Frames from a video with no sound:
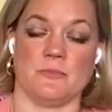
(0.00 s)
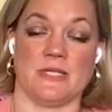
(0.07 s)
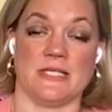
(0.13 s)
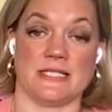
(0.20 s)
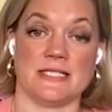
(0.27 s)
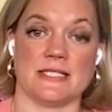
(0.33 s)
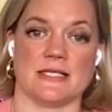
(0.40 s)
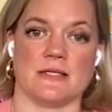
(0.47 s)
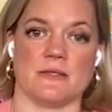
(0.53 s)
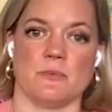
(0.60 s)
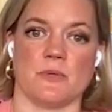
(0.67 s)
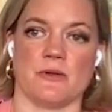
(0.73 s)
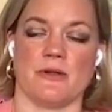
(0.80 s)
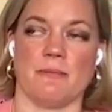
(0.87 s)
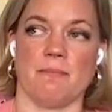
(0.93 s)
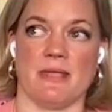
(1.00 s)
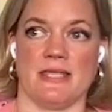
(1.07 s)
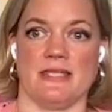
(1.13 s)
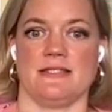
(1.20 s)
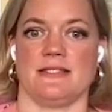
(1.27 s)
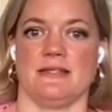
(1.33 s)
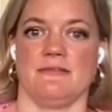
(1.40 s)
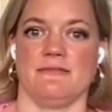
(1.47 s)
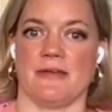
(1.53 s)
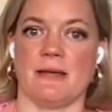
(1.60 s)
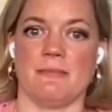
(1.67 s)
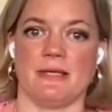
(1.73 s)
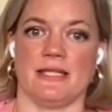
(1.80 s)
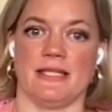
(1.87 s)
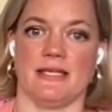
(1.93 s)
we did it. We're an amazing
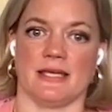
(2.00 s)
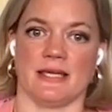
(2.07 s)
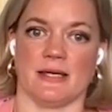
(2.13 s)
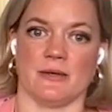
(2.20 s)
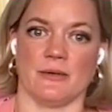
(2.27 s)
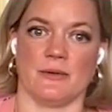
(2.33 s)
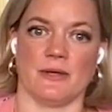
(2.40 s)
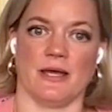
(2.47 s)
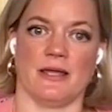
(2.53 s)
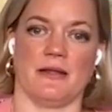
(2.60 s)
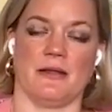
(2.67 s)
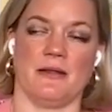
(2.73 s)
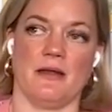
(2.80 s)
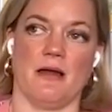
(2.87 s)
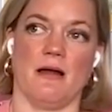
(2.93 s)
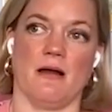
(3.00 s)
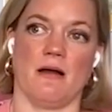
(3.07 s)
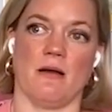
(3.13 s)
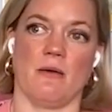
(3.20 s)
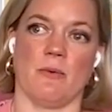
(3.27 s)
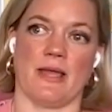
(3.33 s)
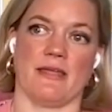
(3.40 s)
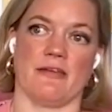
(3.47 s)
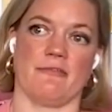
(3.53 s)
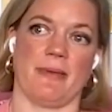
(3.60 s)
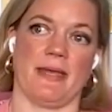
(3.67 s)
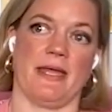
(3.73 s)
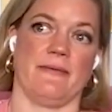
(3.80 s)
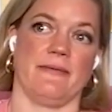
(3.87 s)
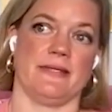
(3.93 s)
family now. And our way of
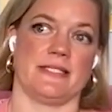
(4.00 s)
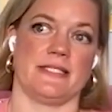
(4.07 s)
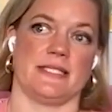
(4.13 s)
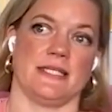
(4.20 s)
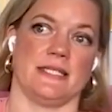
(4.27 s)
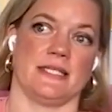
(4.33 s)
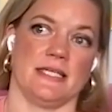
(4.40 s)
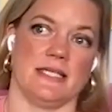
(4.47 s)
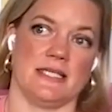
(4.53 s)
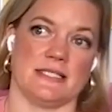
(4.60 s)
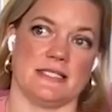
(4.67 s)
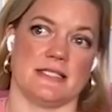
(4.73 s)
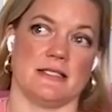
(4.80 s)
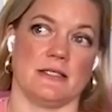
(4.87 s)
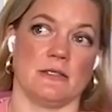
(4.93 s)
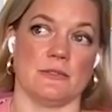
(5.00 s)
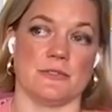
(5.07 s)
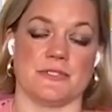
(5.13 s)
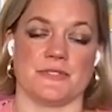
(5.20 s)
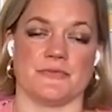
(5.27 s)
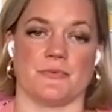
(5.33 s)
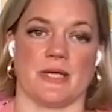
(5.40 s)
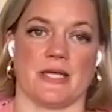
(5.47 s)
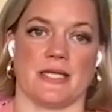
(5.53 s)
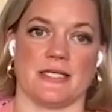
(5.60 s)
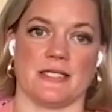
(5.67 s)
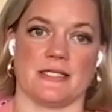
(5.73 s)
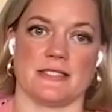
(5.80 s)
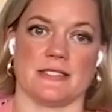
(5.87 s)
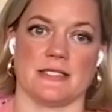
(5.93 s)
parenting is in lots of
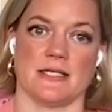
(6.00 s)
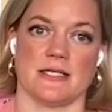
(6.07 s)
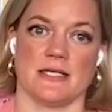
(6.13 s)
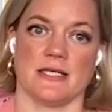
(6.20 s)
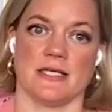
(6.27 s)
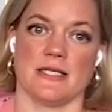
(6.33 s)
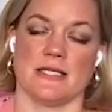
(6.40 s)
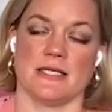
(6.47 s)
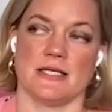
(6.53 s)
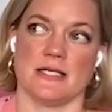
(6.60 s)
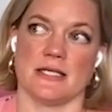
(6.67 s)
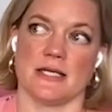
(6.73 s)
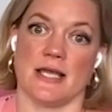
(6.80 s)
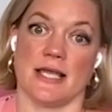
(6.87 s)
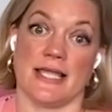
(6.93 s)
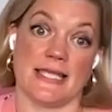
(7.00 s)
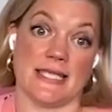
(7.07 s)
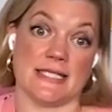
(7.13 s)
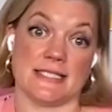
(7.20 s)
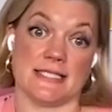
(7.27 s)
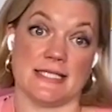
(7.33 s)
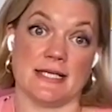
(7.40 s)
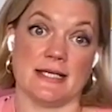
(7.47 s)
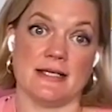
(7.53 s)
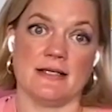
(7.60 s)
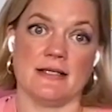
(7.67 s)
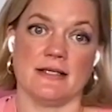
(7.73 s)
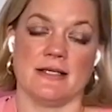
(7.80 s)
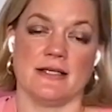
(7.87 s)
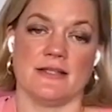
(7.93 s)
ways easier,
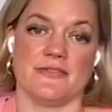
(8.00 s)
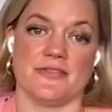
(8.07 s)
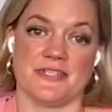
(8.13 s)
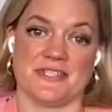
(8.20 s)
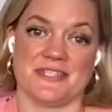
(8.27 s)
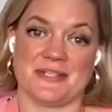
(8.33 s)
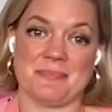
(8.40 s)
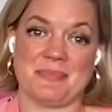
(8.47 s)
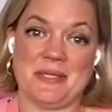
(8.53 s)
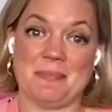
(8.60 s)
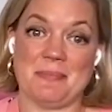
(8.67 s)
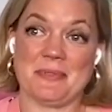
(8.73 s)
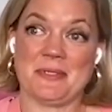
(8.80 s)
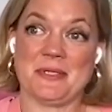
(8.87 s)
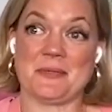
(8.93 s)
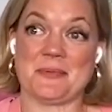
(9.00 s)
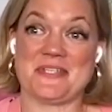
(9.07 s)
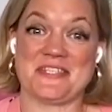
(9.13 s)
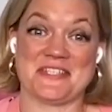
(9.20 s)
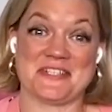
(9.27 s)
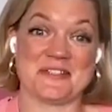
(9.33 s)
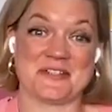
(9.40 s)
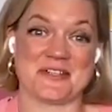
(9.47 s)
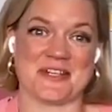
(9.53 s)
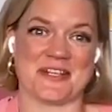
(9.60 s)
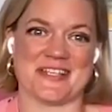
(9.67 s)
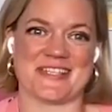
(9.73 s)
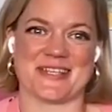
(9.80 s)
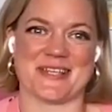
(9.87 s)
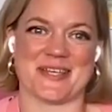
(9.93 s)
mm-hmm, than some people who are still
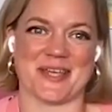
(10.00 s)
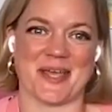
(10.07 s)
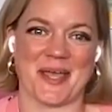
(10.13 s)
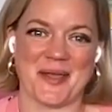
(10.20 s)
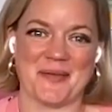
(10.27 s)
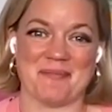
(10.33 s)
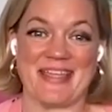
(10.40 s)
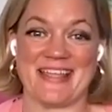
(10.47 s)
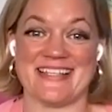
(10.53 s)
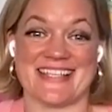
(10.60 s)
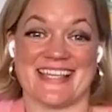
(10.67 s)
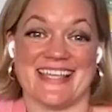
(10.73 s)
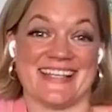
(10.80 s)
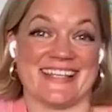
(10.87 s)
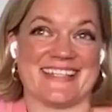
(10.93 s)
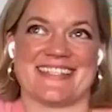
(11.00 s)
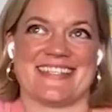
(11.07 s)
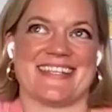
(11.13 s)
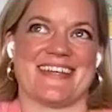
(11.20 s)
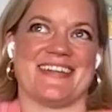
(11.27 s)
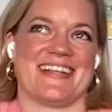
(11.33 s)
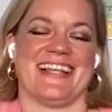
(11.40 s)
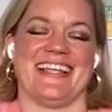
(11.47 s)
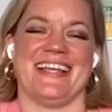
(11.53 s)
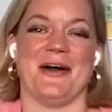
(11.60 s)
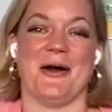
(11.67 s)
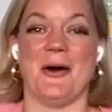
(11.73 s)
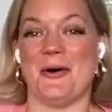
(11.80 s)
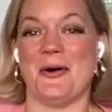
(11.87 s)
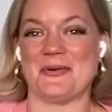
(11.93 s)
trying to maintain a totally
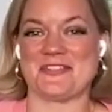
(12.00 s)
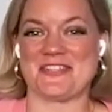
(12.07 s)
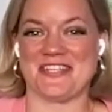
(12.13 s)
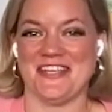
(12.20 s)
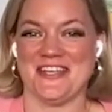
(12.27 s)
hot,